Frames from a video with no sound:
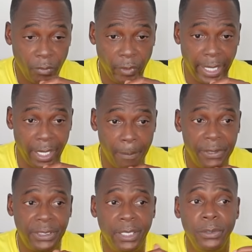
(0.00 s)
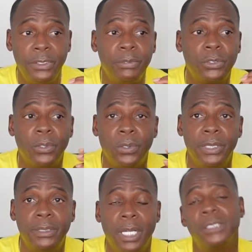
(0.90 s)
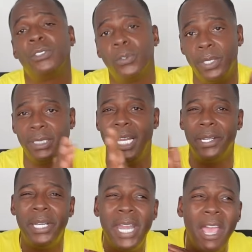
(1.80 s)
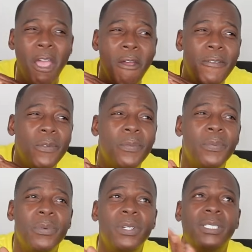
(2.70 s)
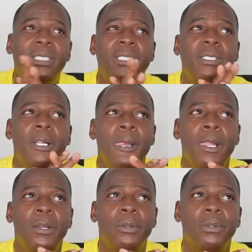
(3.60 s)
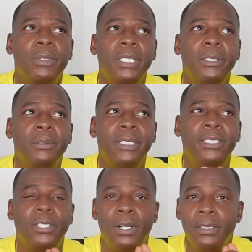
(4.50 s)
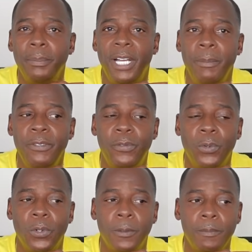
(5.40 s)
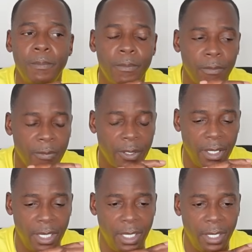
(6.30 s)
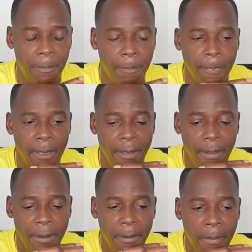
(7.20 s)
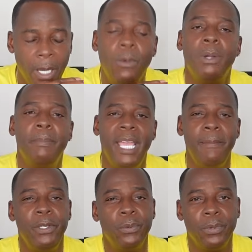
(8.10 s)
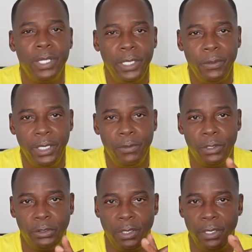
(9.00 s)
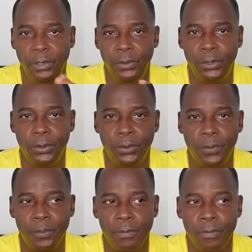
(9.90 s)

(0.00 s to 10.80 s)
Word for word: And I'm gonna tell you some stories, a story that I've never really, really, really talked about before. Um, but what made me really, really want to start YouTube